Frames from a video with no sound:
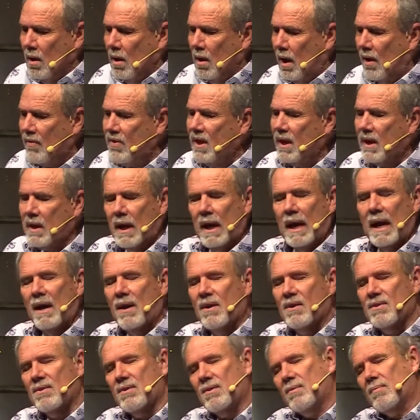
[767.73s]
I think
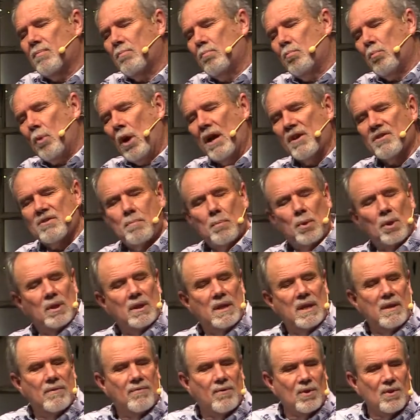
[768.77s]
as, as
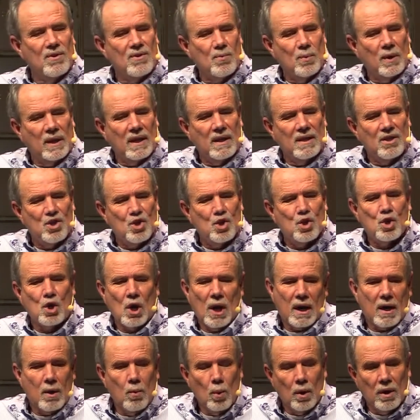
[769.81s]
believers, we can
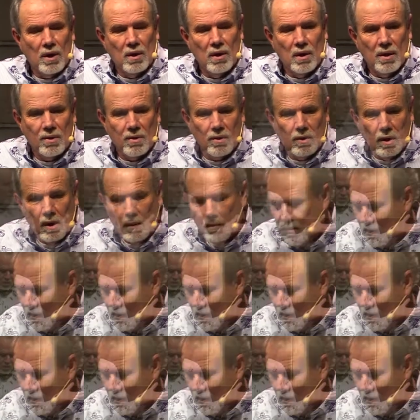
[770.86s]
check one another up